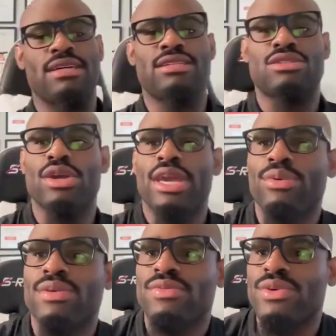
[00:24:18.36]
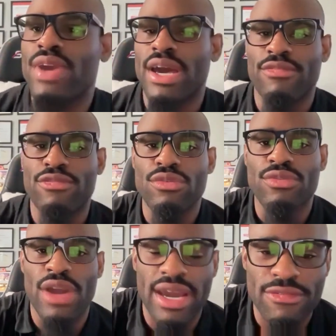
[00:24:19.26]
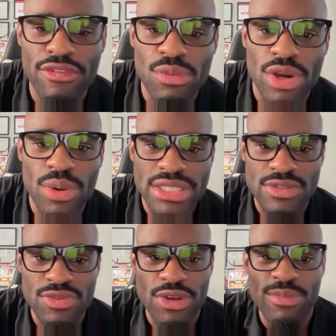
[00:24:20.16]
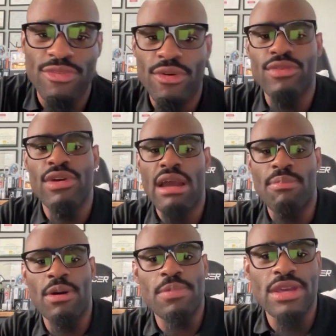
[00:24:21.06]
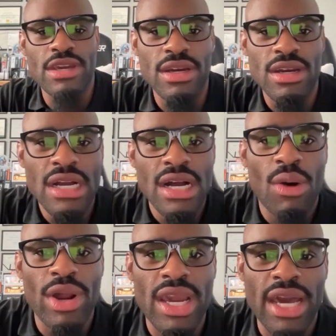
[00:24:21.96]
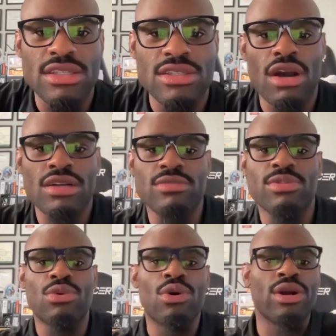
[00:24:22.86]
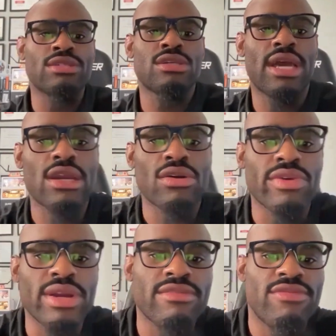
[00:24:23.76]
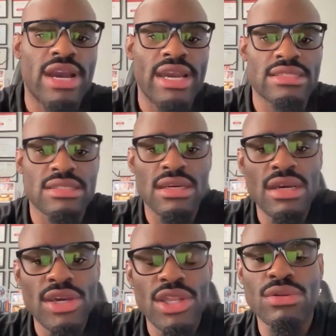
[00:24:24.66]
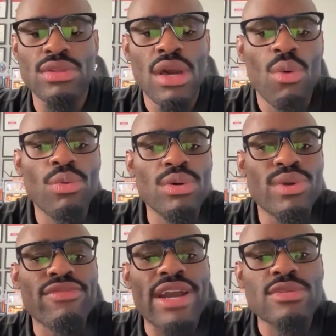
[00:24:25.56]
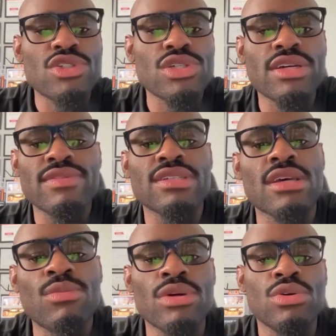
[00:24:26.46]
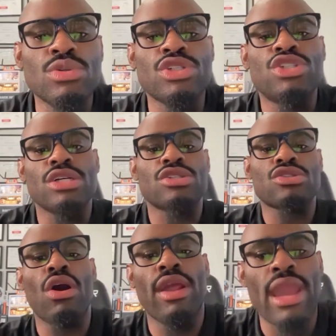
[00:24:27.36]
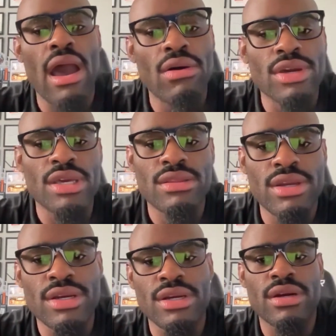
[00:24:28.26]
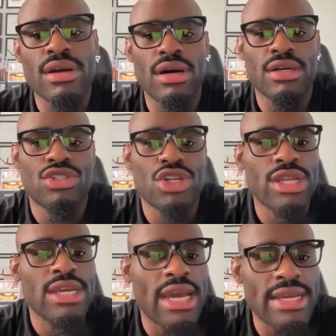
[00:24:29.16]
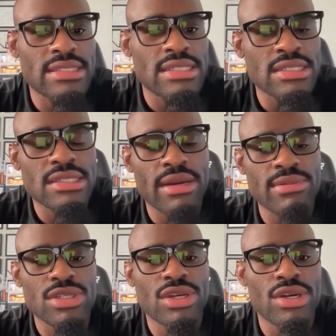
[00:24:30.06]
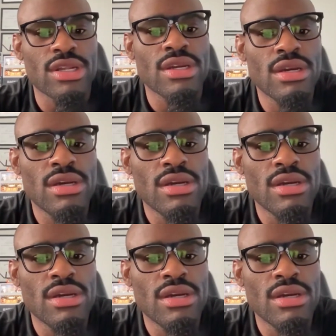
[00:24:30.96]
So yeah, we've got a few. I got a few more questions for you before we wrap up here. I want to kind of talk a little bit more into like career advice. You know, what advice would you give to someone who's just starting out in their journey in IT and cybersecurity?